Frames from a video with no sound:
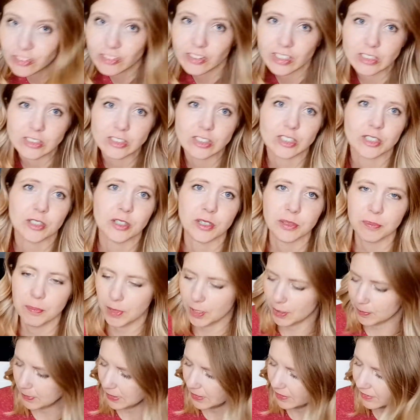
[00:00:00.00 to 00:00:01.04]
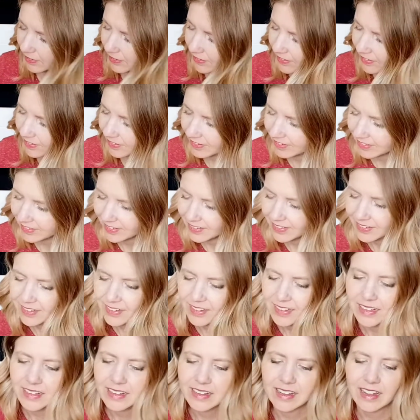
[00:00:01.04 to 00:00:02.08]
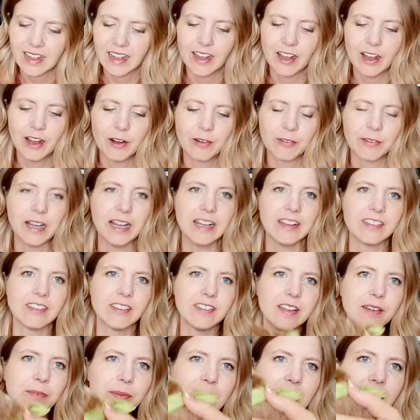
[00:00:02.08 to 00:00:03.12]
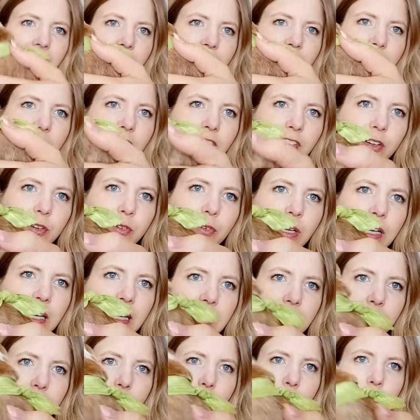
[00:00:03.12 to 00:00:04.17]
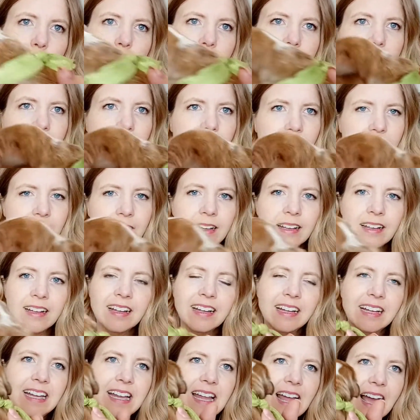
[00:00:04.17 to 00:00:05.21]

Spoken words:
such a good mama. Alright, so then we have this green boy. He